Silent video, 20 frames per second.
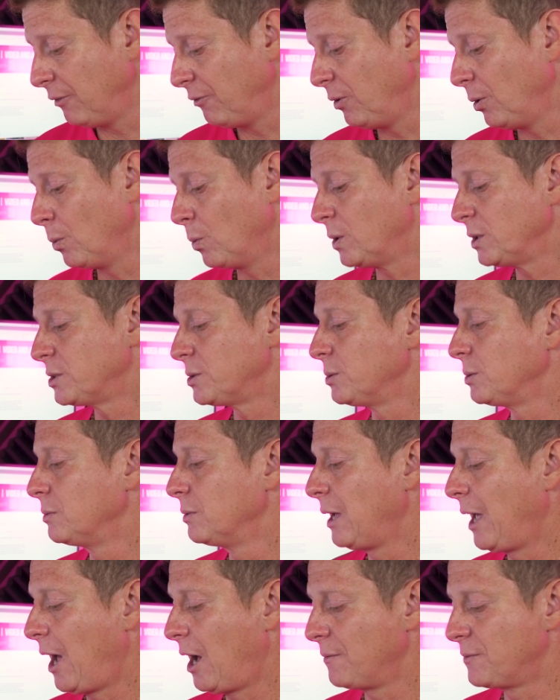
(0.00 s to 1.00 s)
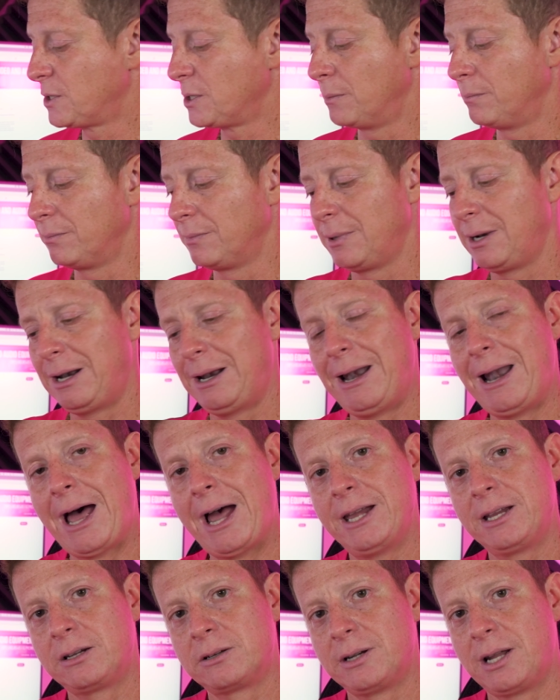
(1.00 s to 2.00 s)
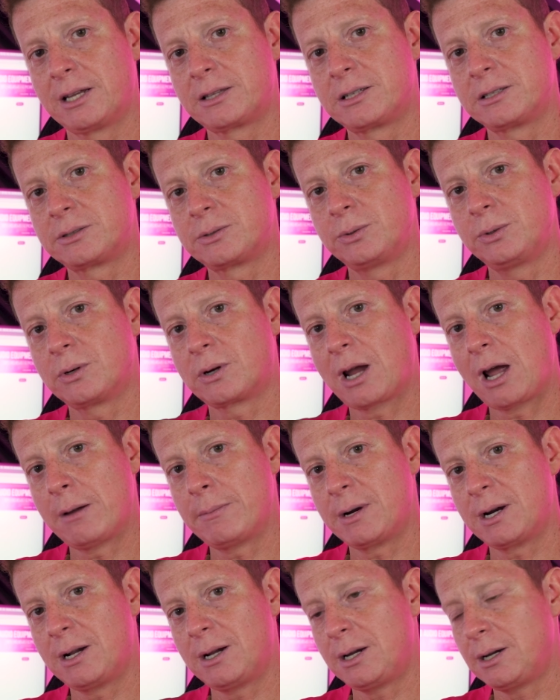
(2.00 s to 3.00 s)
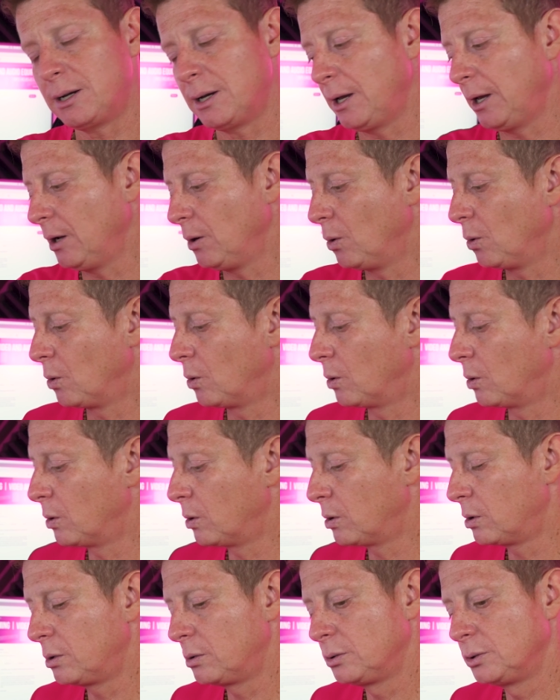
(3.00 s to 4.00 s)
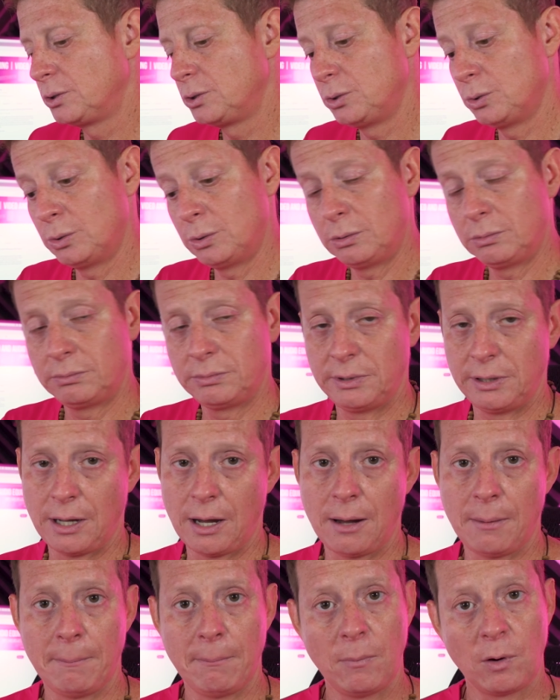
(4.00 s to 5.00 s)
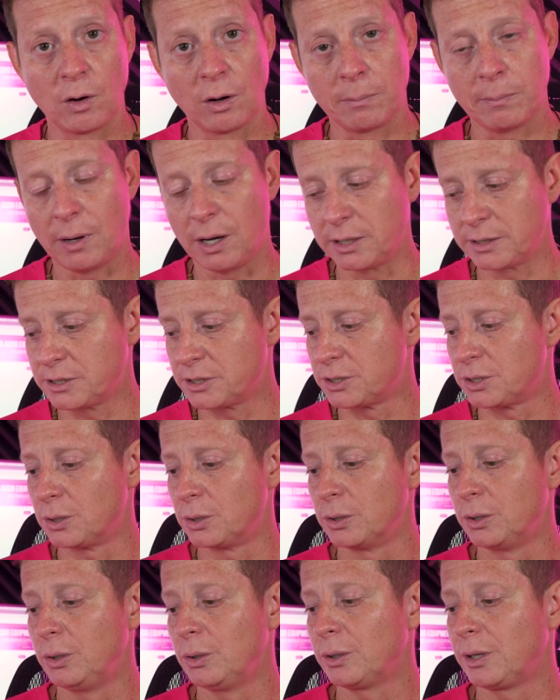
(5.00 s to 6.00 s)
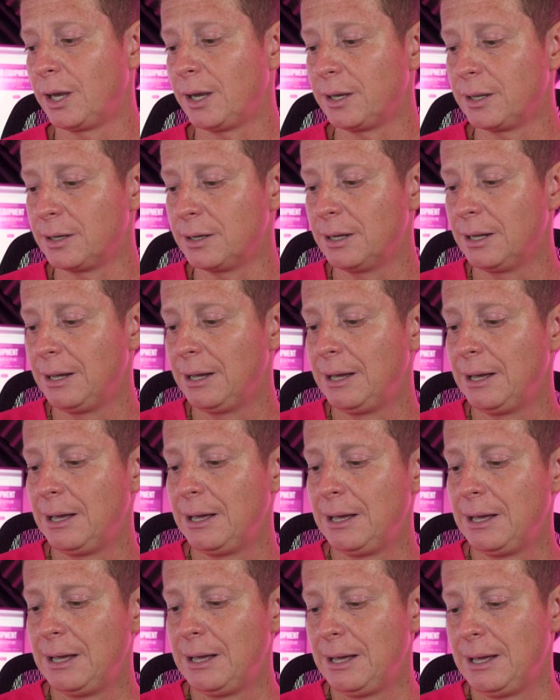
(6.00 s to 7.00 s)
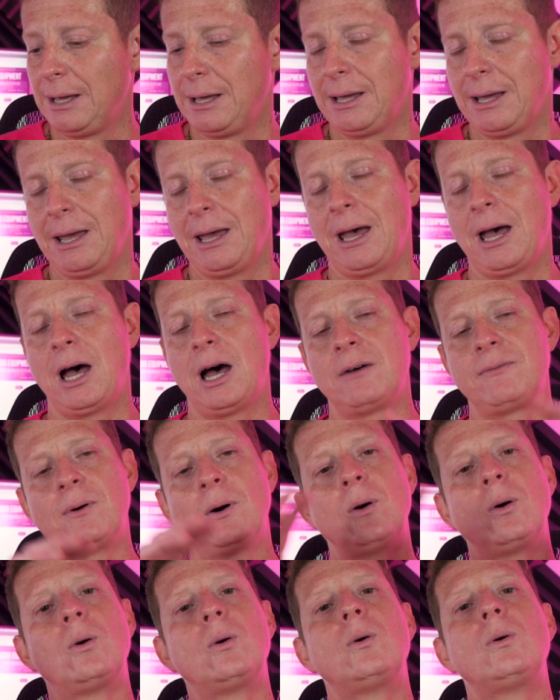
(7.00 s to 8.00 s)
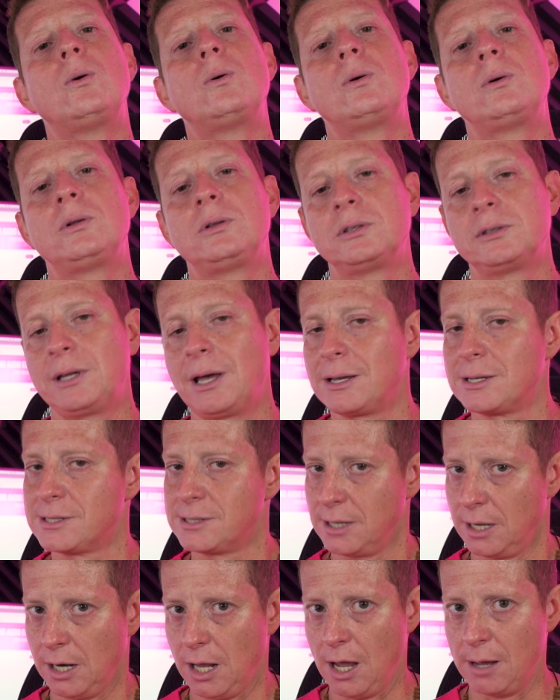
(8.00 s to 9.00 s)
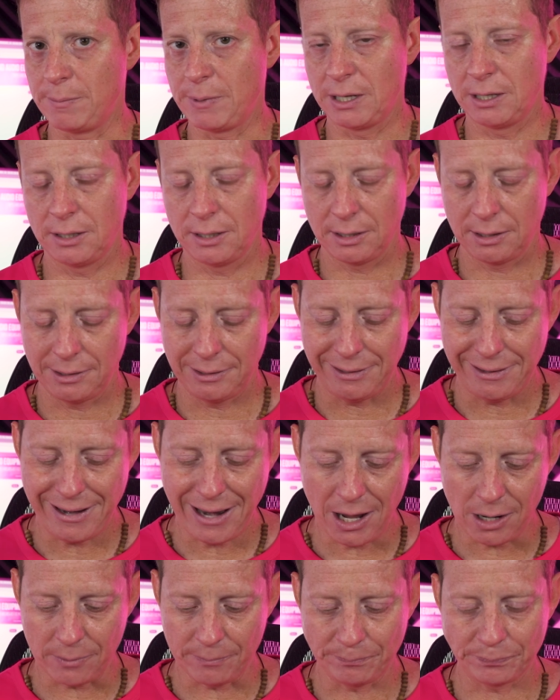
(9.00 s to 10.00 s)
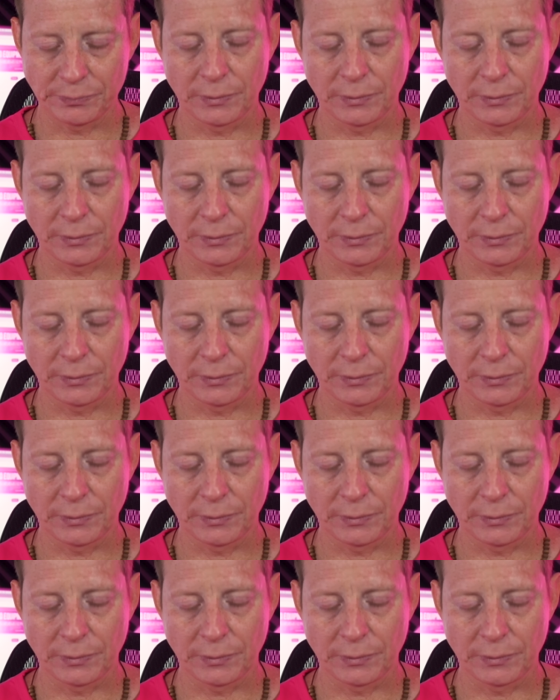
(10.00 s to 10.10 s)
if you want to have some light connected to your camera or to the monopod, so you can have all that setup. Now,